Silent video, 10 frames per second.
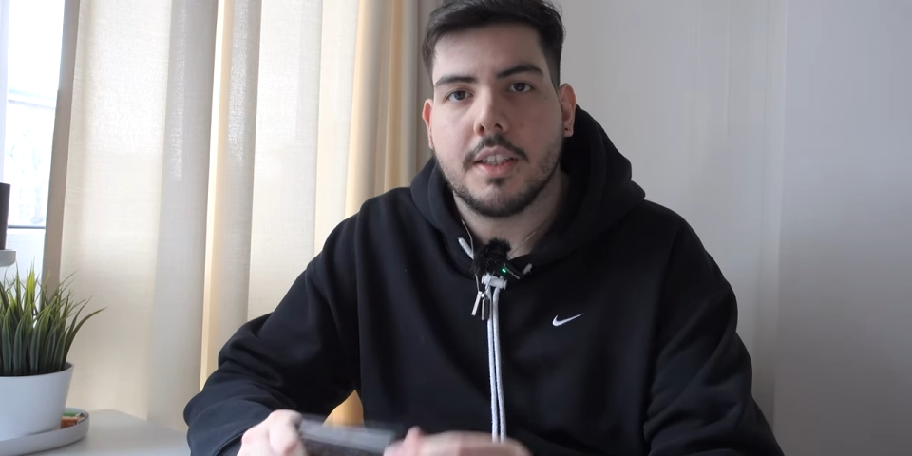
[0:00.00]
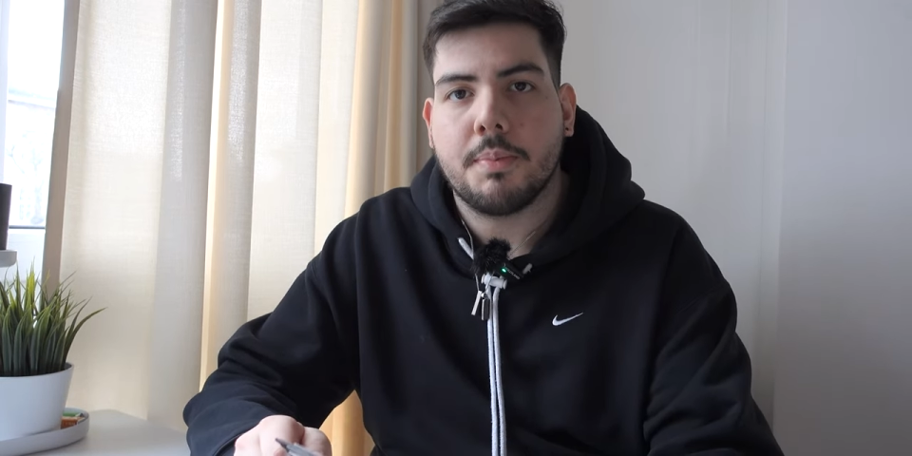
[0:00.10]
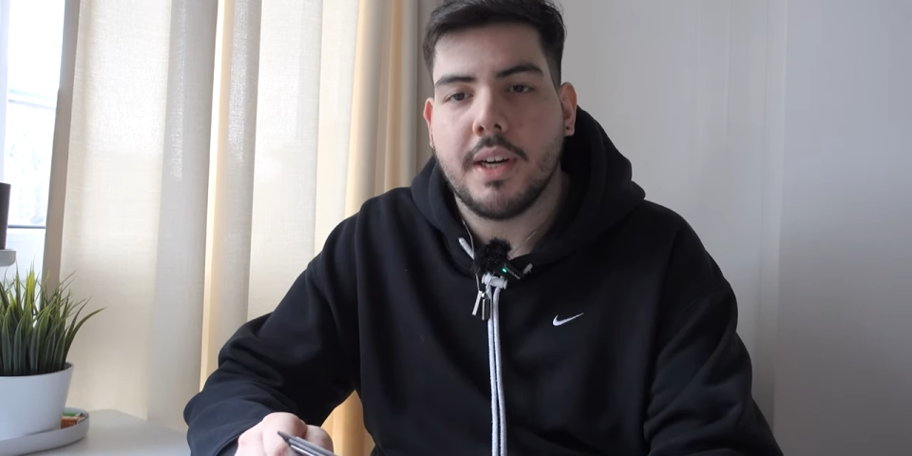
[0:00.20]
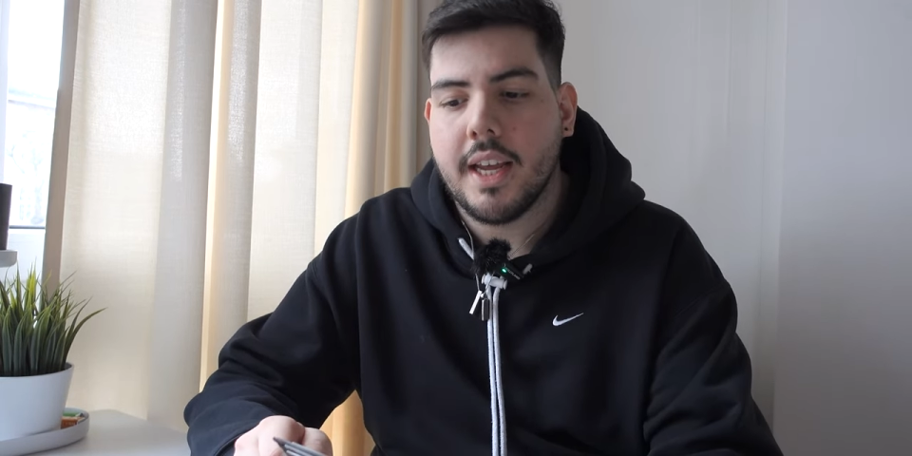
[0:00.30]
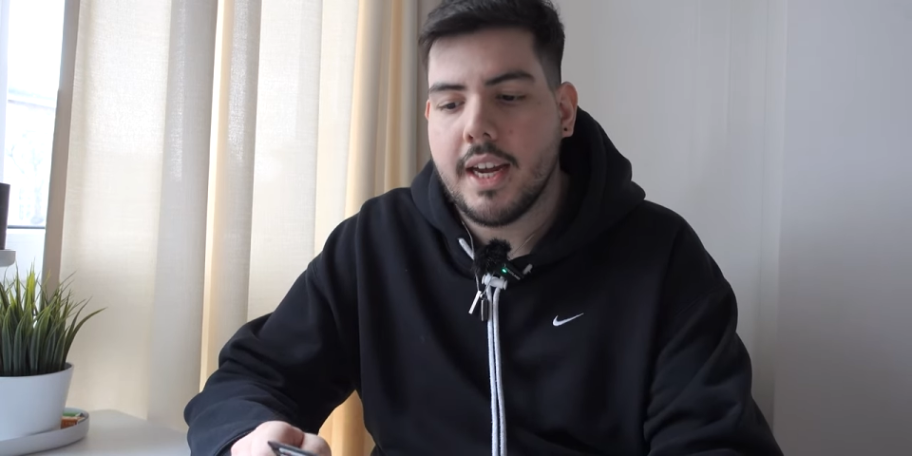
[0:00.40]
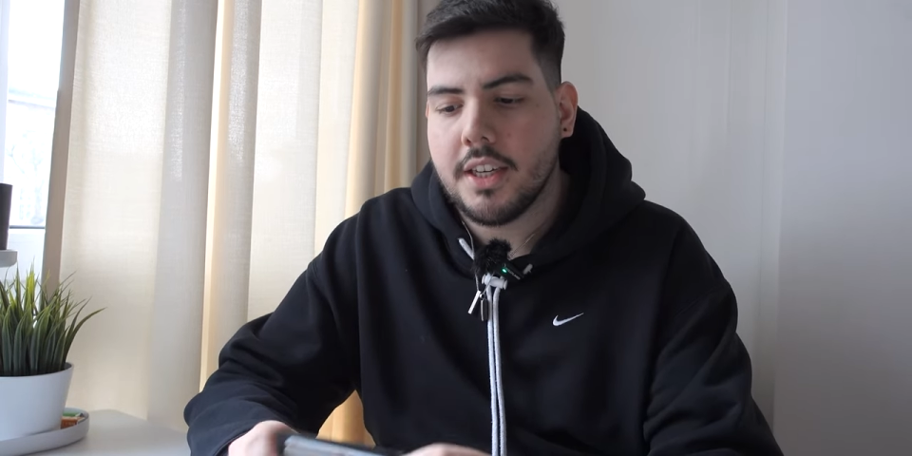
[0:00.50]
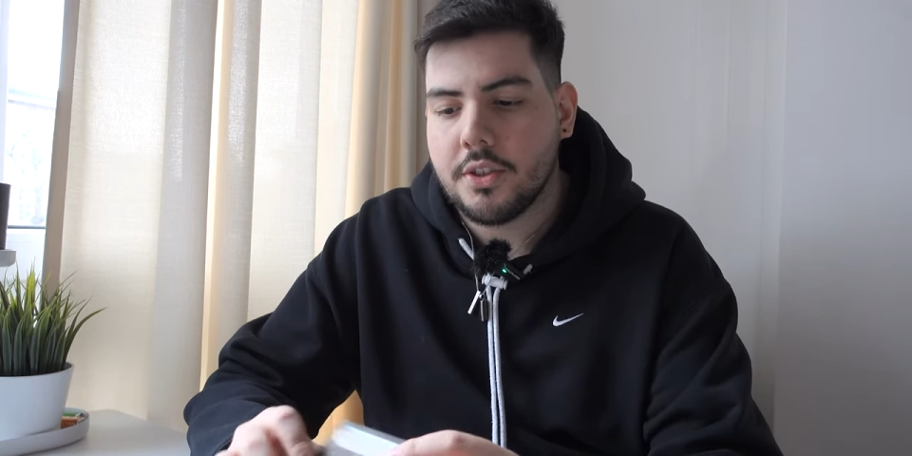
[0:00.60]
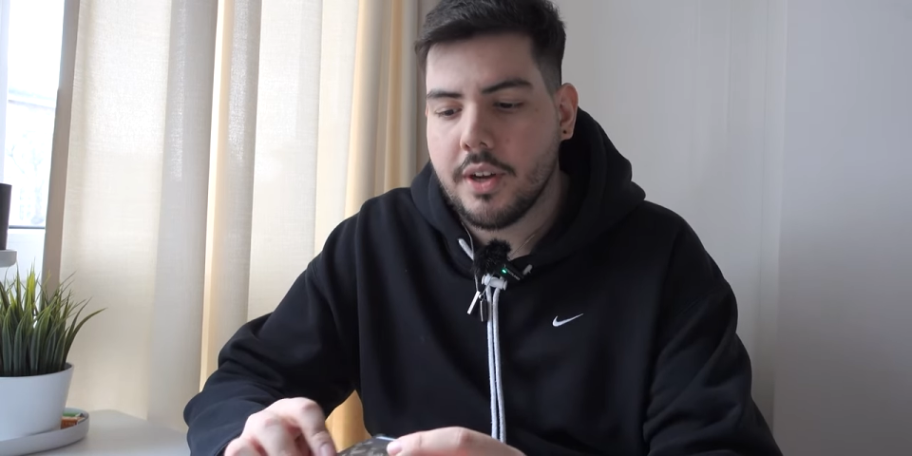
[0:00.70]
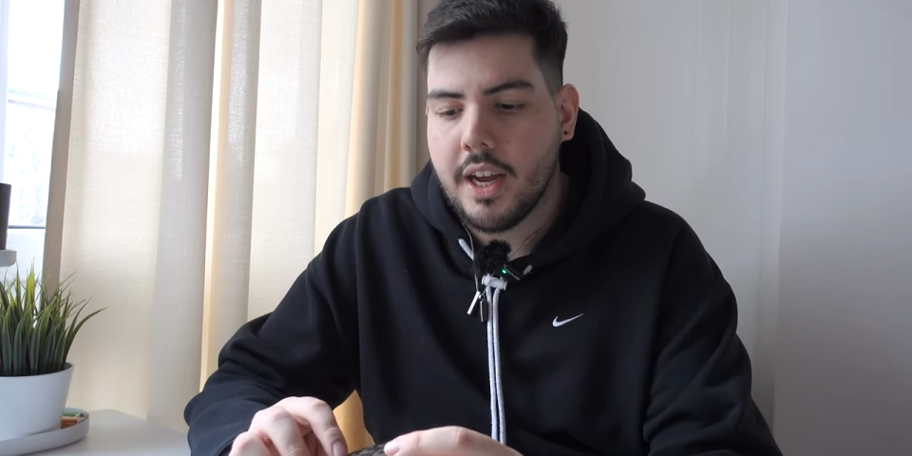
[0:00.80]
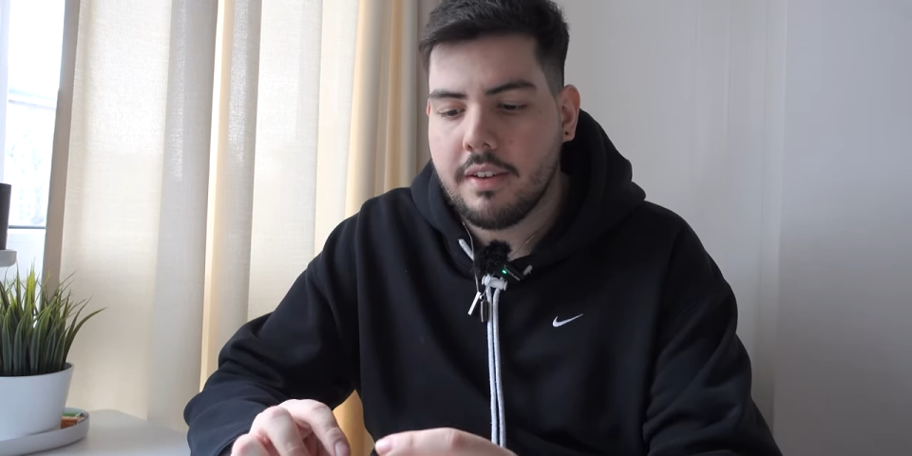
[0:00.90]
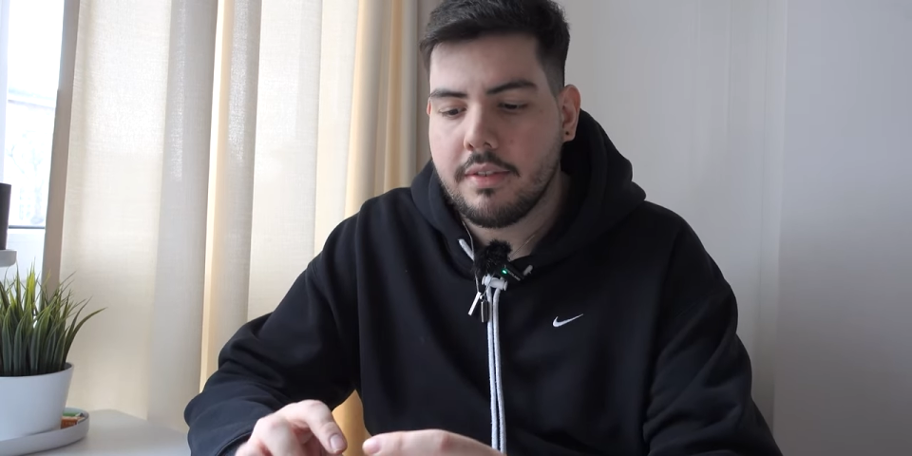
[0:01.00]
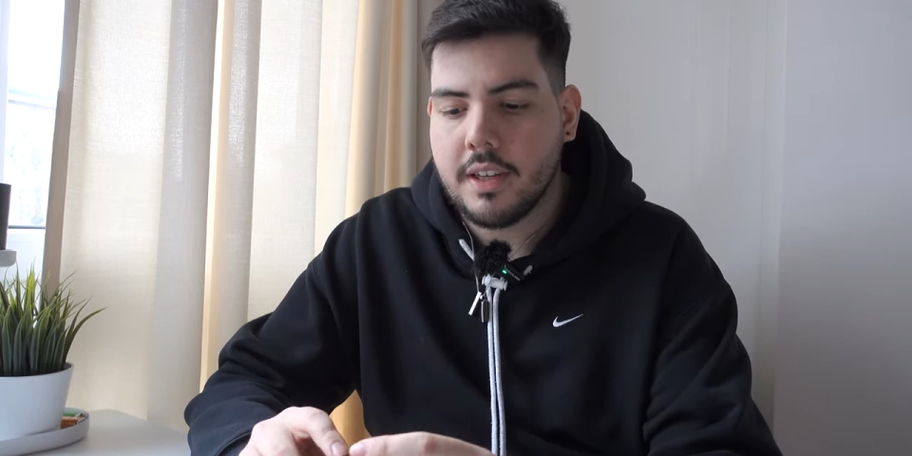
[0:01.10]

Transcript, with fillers: It's pretty handy to have.